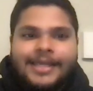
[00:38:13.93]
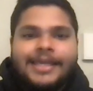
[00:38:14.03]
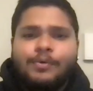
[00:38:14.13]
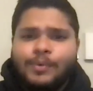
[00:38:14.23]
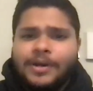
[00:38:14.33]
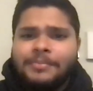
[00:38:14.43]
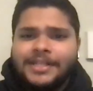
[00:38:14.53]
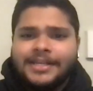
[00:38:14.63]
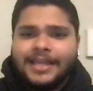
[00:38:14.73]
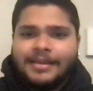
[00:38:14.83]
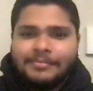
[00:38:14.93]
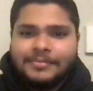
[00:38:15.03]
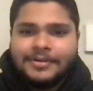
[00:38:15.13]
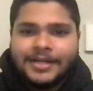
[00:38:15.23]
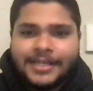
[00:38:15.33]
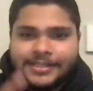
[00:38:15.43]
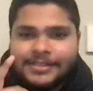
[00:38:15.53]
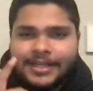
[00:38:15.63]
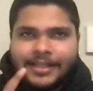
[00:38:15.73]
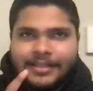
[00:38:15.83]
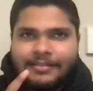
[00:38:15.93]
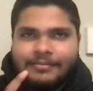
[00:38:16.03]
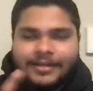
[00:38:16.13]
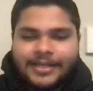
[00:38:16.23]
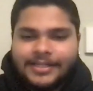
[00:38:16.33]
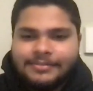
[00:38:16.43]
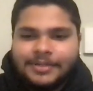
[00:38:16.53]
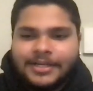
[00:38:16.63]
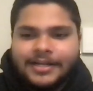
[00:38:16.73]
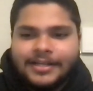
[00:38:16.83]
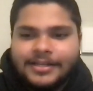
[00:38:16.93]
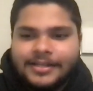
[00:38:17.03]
He won me the game against uh, against my guy.